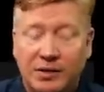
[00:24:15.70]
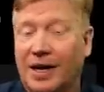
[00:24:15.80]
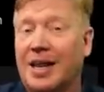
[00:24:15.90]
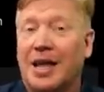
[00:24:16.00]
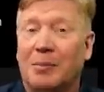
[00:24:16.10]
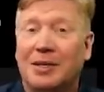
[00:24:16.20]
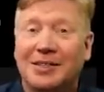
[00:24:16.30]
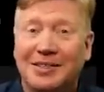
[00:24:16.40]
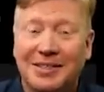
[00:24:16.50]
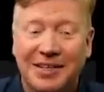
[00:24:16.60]

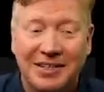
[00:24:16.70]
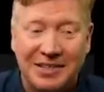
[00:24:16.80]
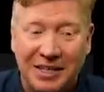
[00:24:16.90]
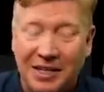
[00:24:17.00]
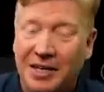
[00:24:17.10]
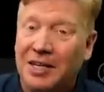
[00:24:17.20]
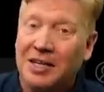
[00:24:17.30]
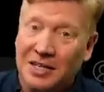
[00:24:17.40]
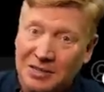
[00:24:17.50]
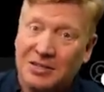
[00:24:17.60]
dynamic and say that it
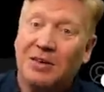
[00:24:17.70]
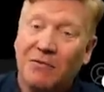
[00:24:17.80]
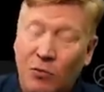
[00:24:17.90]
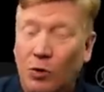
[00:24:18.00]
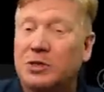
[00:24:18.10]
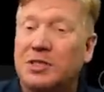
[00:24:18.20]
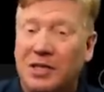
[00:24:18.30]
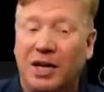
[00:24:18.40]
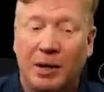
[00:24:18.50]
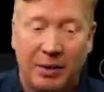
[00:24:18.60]
is forced
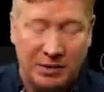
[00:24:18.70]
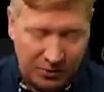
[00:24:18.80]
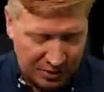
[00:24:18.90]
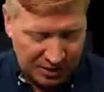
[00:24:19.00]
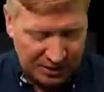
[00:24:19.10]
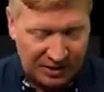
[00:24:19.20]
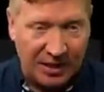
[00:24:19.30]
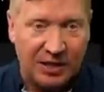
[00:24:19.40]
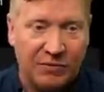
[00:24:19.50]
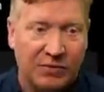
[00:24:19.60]
dynamic. So let's hit
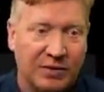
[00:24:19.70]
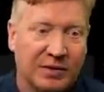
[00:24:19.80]
save,